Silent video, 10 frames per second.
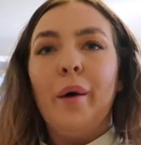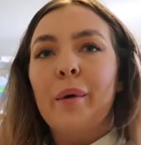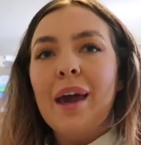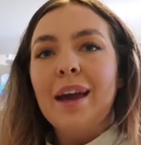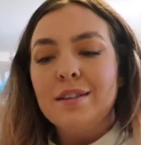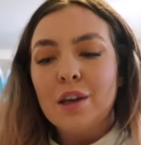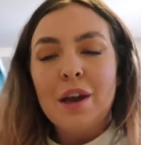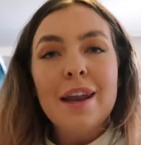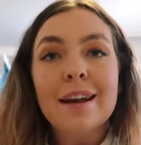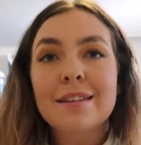Okay, so
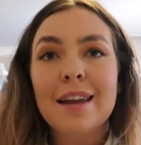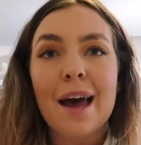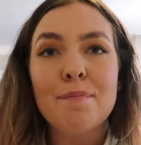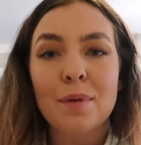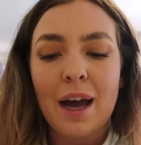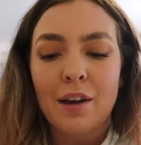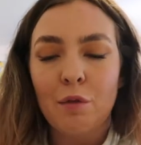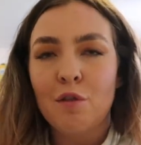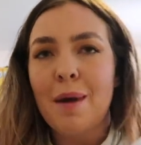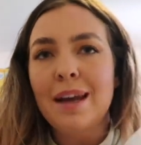the next step, now
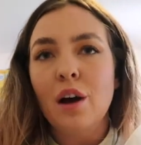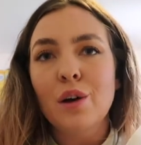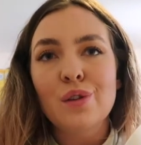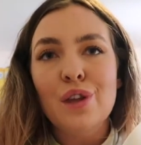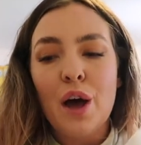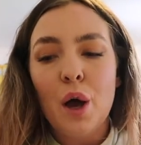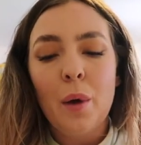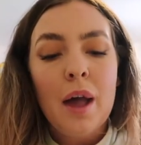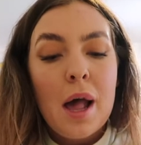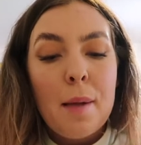that we've made our
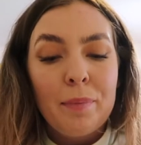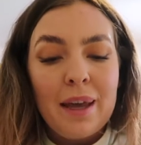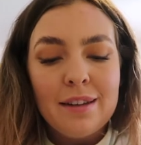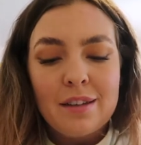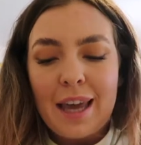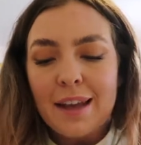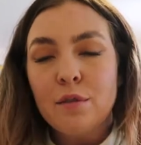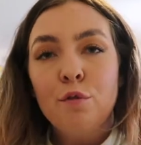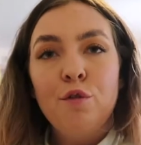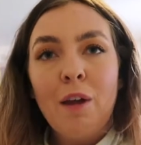dough, is to get
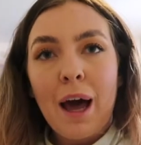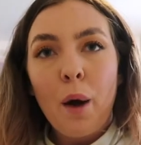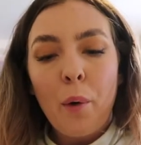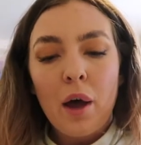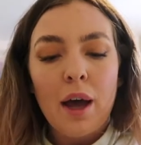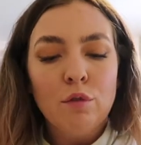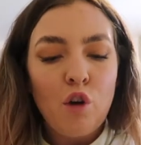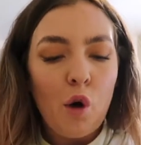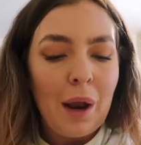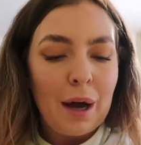some flour and
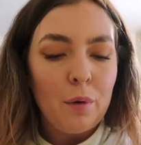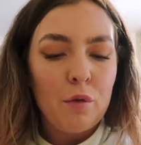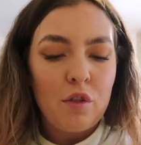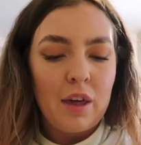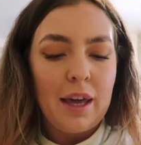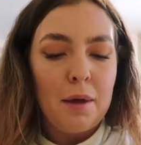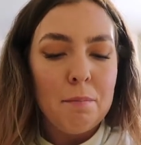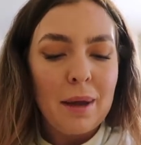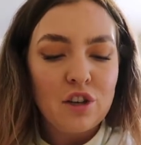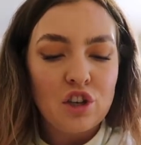roll out the
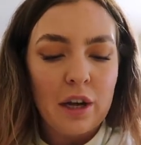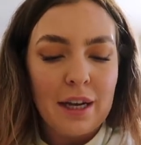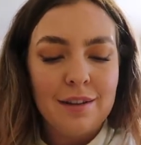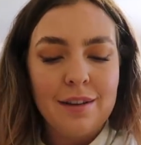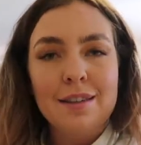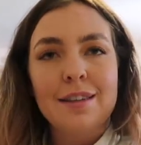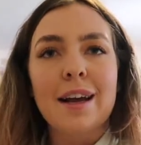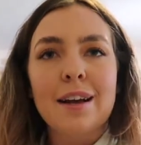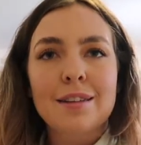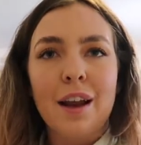mixture into
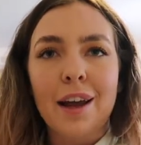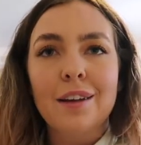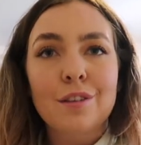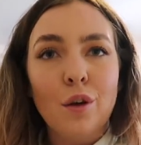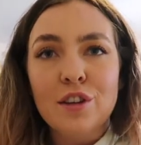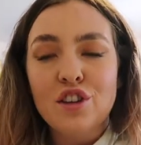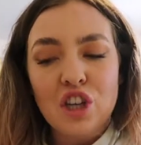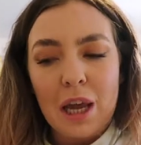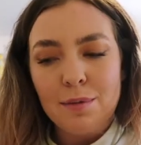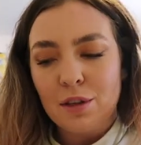six like sausage
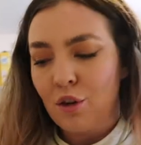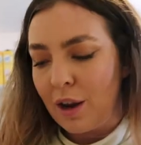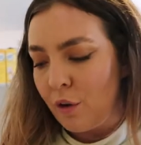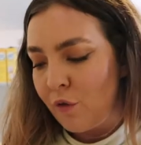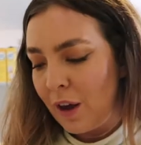shapes to create the